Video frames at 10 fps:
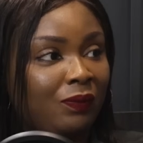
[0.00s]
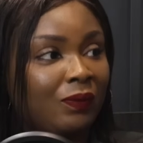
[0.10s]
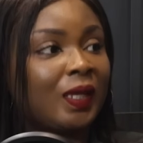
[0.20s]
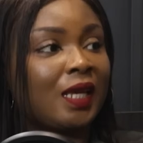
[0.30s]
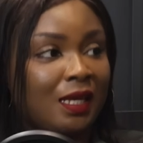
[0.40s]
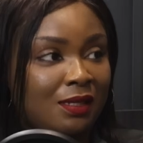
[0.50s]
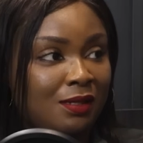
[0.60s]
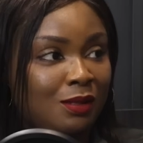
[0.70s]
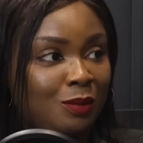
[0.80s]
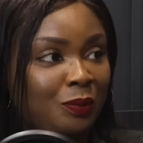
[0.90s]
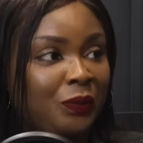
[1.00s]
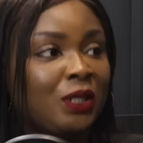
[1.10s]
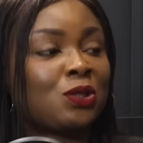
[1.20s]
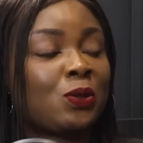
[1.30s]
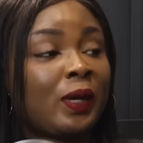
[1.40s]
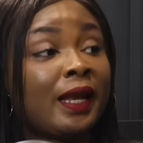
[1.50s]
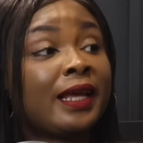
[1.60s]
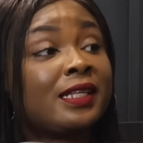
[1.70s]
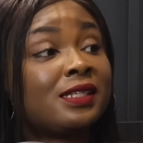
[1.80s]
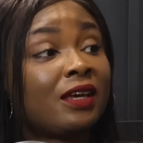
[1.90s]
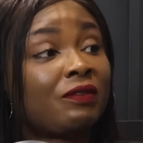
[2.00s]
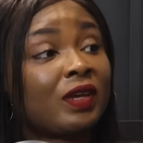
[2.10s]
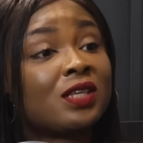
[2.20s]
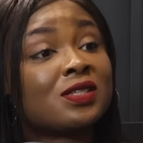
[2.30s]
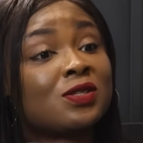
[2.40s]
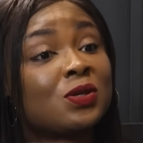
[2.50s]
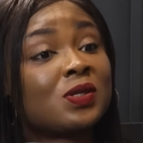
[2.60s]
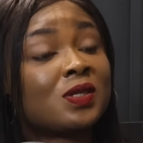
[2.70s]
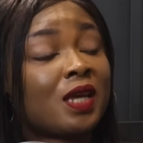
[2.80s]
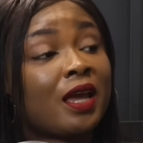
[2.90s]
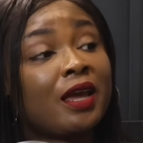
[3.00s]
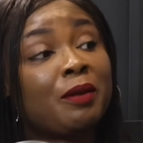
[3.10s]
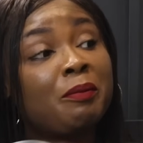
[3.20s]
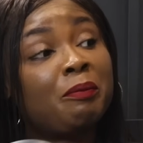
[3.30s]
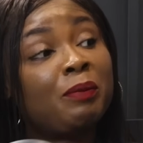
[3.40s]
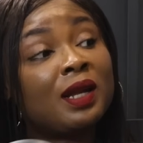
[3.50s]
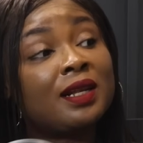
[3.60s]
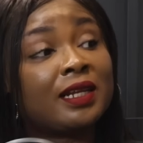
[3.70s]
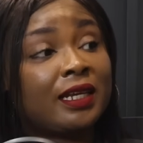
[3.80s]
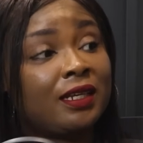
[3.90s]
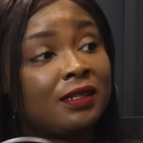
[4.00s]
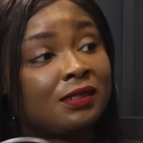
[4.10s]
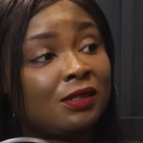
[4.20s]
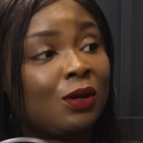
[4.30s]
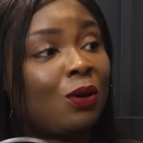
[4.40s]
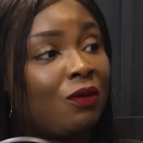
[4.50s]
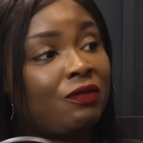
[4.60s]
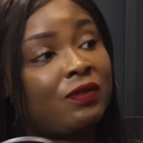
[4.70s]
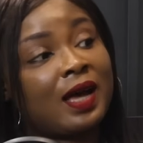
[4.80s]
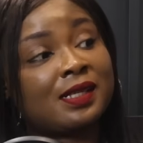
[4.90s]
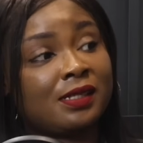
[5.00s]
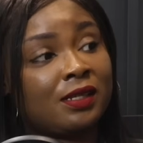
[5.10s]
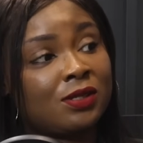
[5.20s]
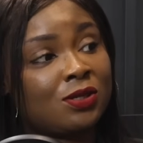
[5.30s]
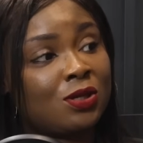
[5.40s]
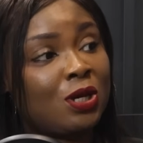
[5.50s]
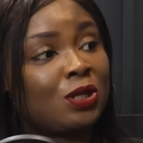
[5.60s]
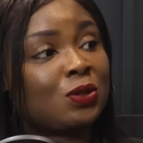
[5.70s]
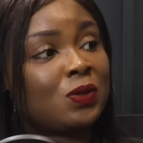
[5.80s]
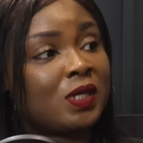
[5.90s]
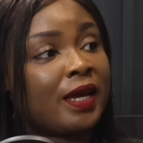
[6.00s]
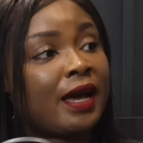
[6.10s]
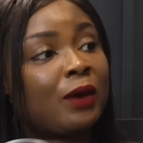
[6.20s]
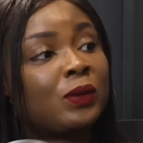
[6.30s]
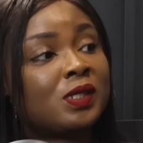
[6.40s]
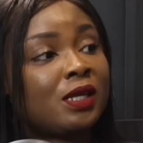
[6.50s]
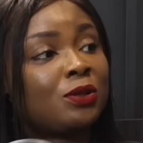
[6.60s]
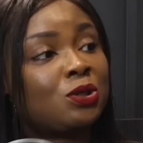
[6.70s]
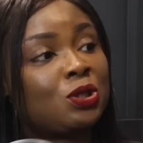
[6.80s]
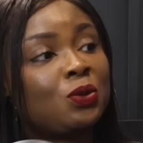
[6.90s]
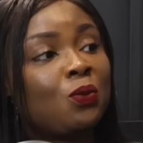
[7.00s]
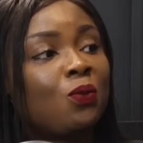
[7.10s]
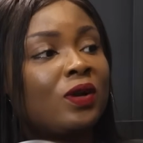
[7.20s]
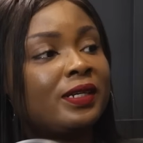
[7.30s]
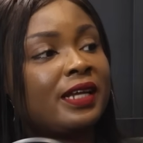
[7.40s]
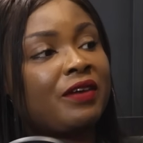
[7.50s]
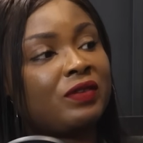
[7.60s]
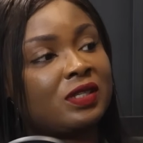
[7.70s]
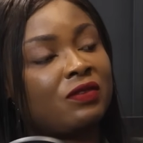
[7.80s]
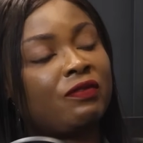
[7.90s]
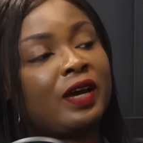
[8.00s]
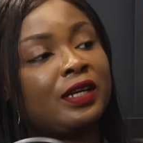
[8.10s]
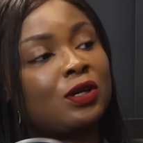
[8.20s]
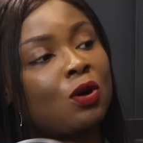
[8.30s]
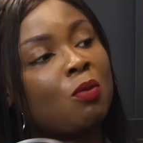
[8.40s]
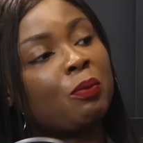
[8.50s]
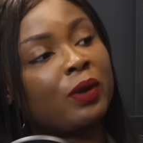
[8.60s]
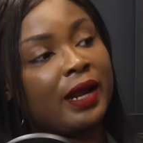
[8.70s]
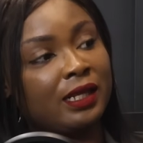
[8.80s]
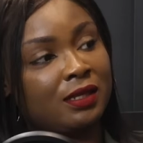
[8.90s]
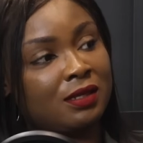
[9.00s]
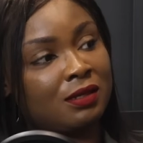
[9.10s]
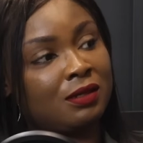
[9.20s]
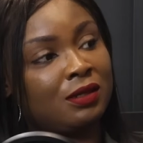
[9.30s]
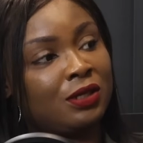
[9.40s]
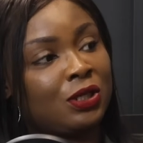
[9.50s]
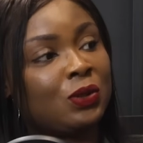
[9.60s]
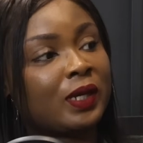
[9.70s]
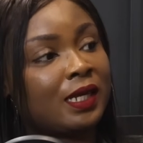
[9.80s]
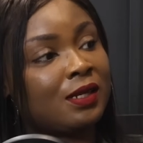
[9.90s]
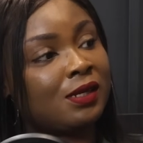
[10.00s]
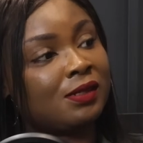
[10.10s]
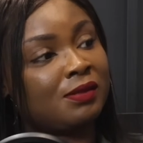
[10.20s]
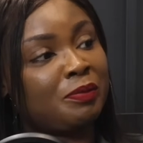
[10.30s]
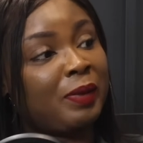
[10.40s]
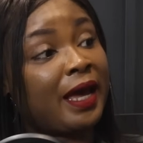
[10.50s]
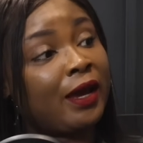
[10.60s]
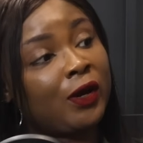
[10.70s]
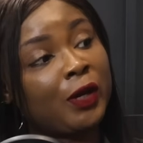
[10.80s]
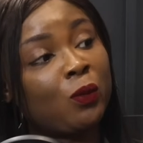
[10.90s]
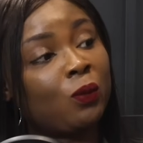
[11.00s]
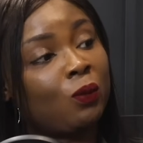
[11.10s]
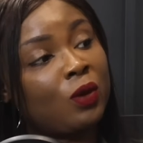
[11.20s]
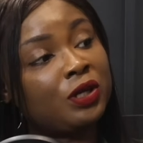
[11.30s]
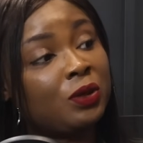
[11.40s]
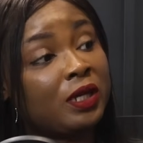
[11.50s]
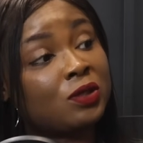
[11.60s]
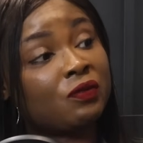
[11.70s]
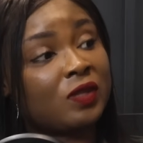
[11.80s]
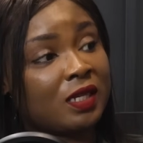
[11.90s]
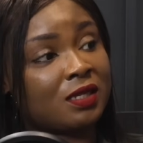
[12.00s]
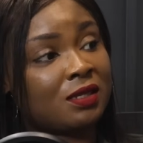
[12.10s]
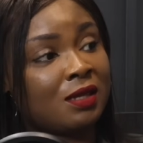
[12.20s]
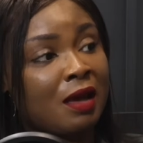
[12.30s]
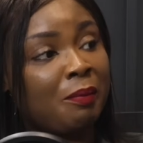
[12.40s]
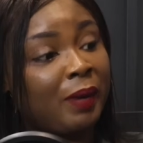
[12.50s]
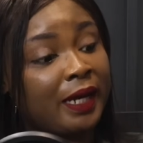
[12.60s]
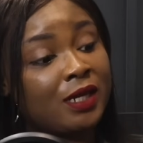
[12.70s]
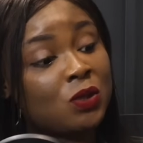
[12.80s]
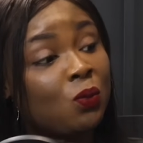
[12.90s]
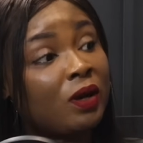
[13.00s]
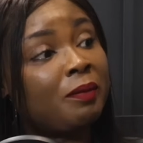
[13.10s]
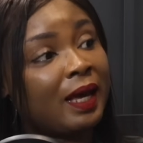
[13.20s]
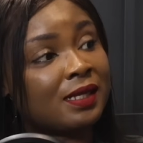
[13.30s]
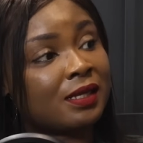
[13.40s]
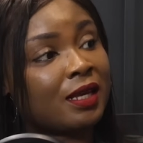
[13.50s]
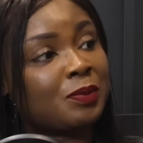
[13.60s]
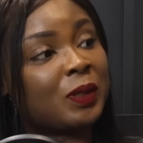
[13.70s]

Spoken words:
Yes. So an ETF is just a bundling of assets to say, I will sell to you one diversified component. You can buy 1 unit of this, buy this one basket, but